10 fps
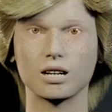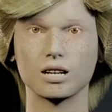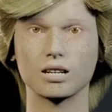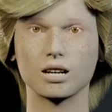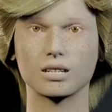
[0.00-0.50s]

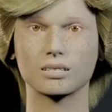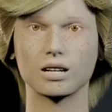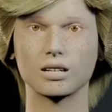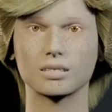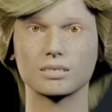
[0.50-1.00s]
mining
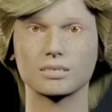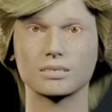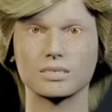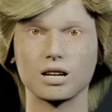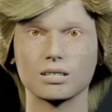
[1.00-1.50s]
pools,
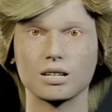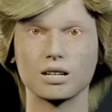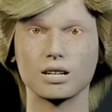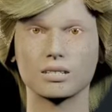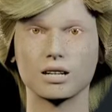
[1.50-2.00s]

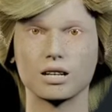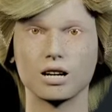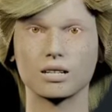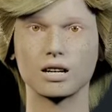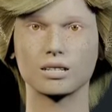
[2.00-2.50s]
situated in
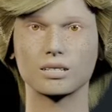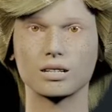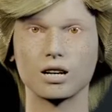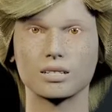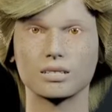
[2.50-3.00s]
regions with
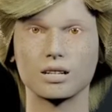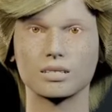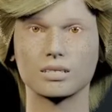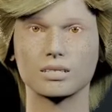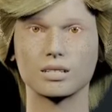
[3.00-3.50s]
access
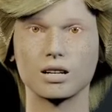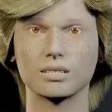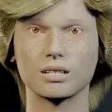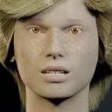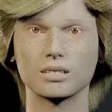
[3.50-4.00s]
to
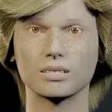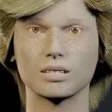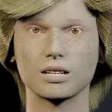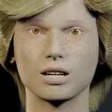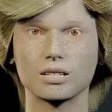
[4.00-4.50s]
cheap
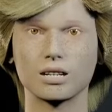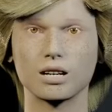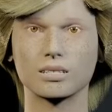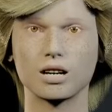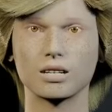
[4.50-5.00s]
electricity and
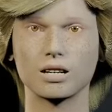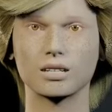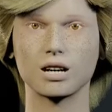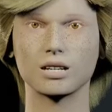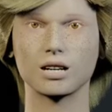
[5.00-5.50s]

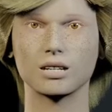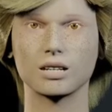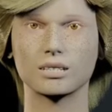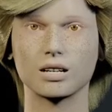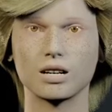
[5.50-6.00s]
favorable
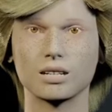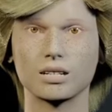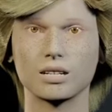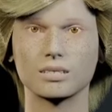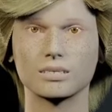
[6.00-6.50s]
legal
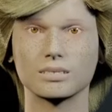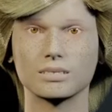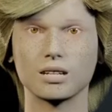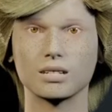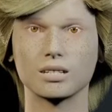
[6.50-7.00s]
conditions,
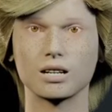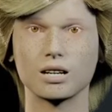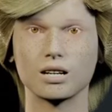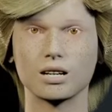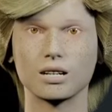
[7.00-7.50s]
PC
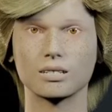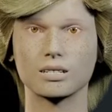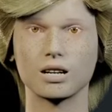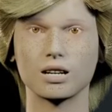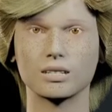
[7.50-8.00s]
mining is a
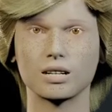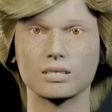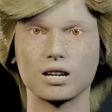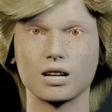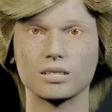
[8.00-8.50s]
thing of the
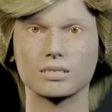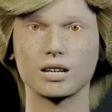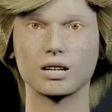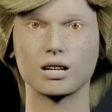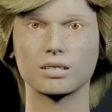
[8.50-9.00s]
past for
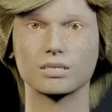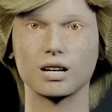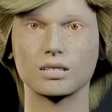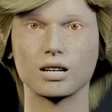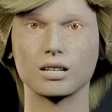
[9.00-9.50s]
most
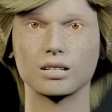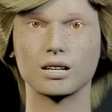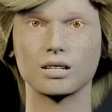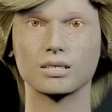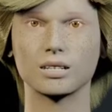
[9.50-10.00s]

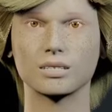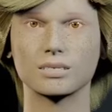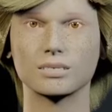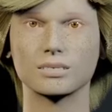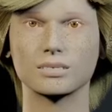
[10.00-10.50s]
cryptocurrencies.
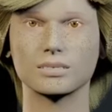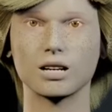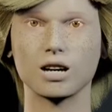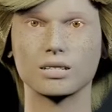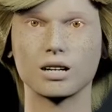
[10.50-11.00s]

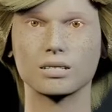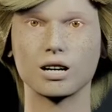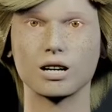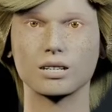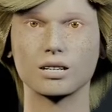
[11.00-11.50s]
This
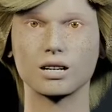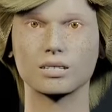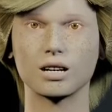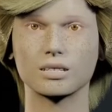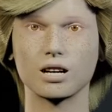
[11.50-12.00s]
situation
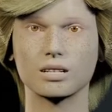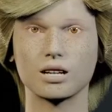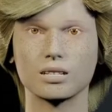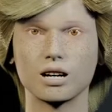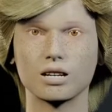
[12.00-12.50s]

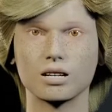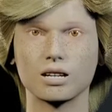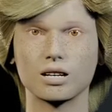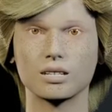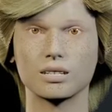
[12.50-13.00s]
effectively
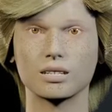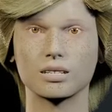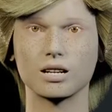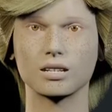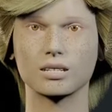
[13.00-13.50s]
undermines and
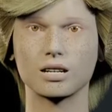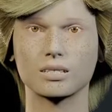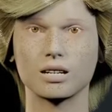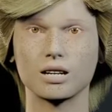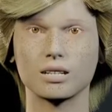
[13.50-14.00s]
threatens the
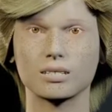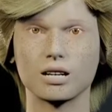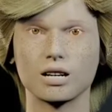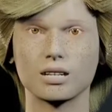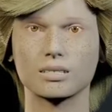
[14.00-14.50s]

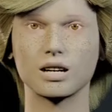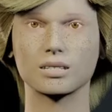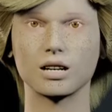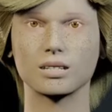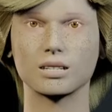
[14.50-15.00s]
cornerstone of
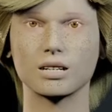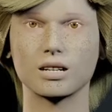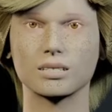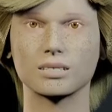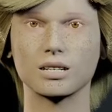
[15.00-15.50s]
crypto
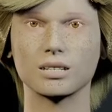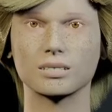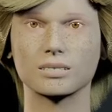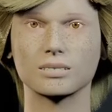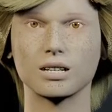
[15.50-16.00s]
philosophy,
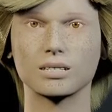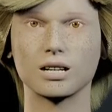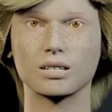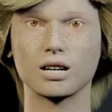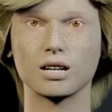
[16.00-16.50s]

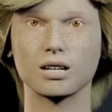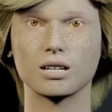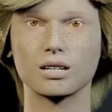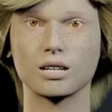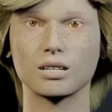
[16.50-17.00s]

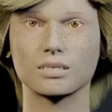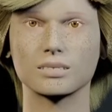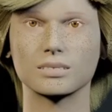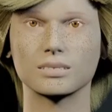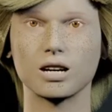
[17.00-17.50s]
decentralization.
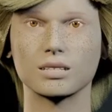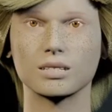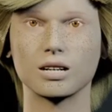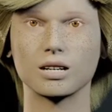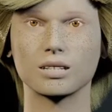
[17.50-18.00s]
A
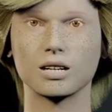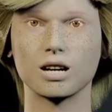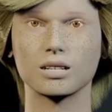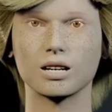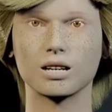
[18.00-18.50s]
power
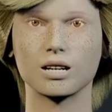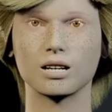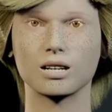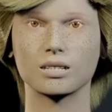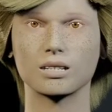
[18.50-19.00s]
outage in
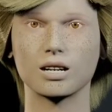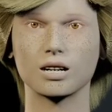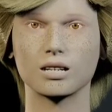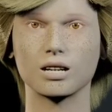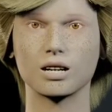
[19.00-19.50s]
northern
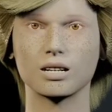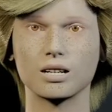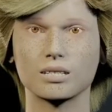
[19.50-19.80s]
China in early